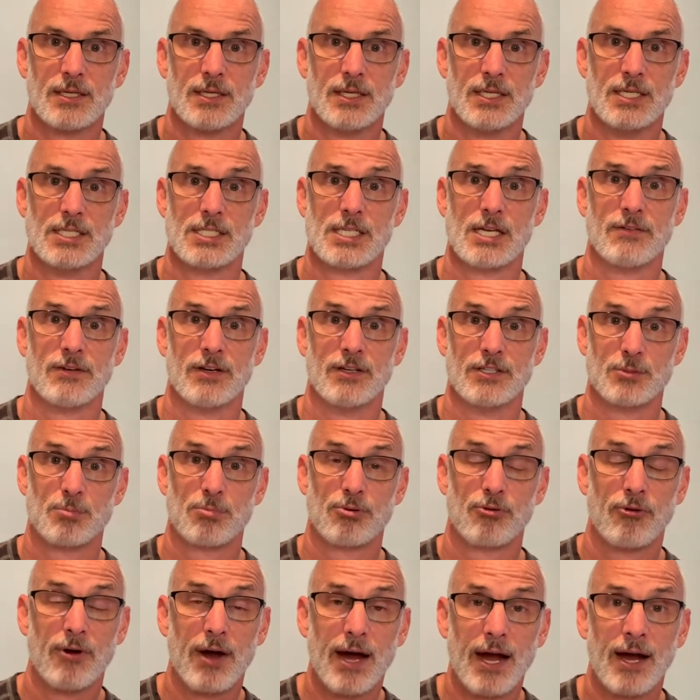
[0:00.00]
He's given us
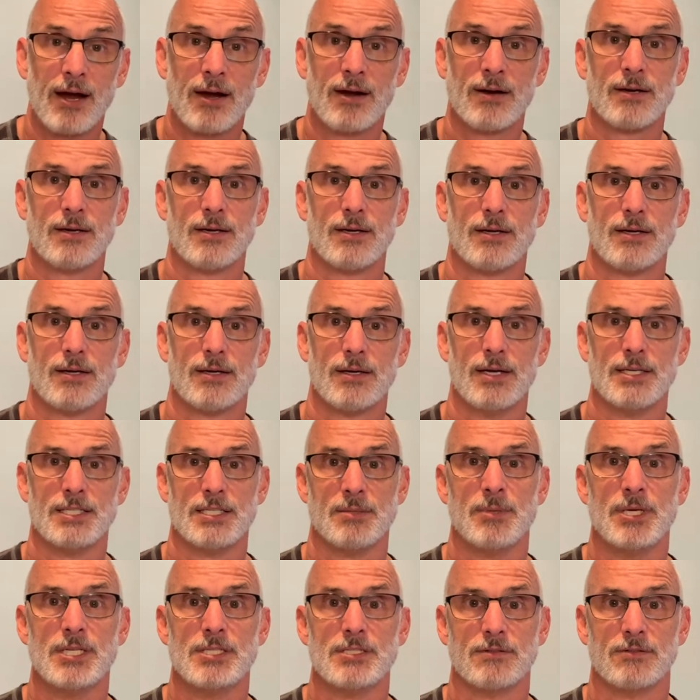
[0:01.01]
prayer as a
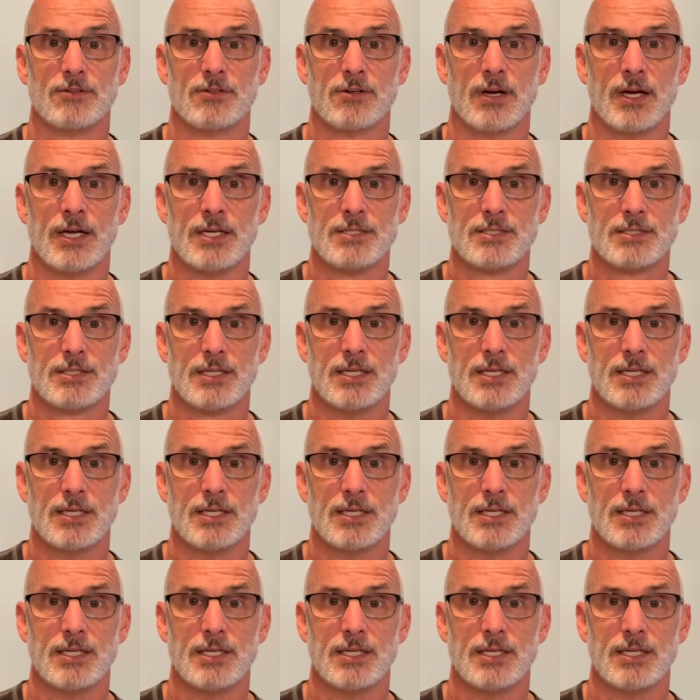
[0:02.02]
means of grace.